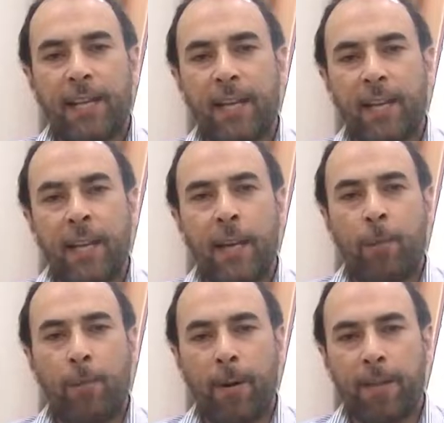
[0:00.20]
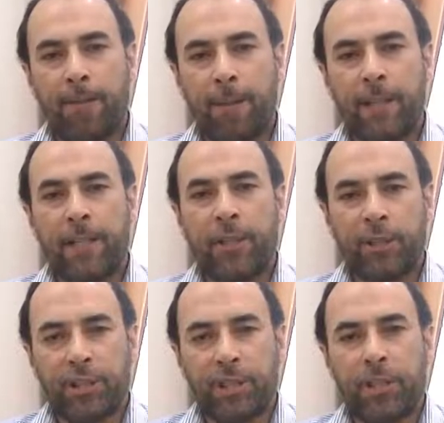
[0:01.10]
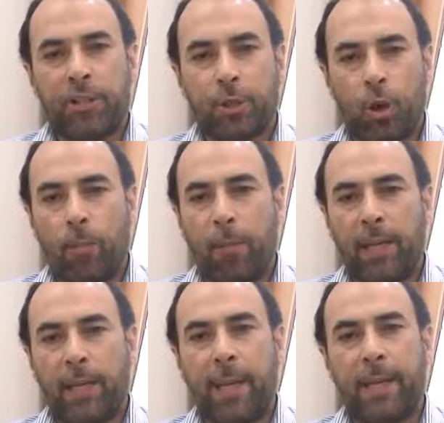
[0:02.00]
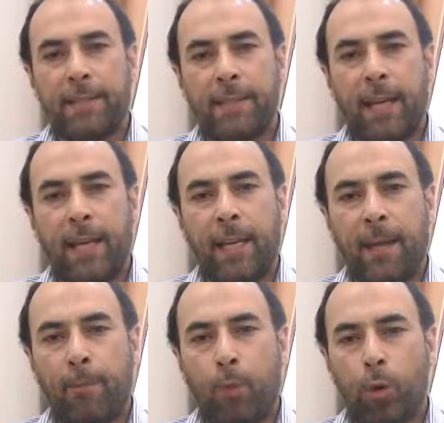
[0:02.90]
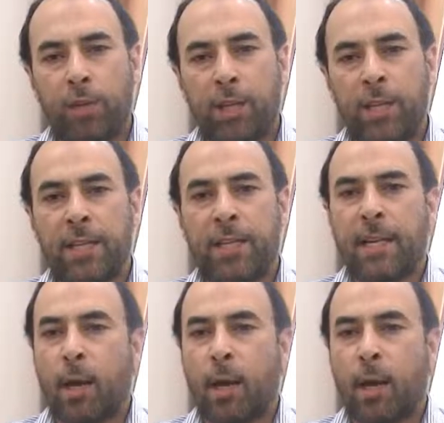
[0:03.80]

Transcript: Selecting a perfect research topic is an important,